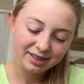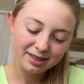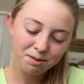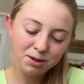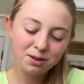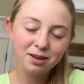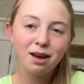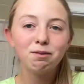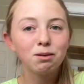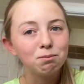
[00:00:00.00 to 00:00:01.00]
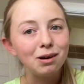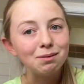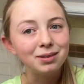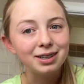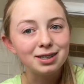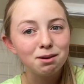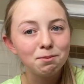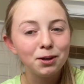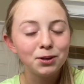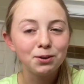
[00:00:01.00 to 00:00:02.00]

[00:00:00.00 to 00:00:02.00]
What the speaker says: I mean, everyone probably thinks that about their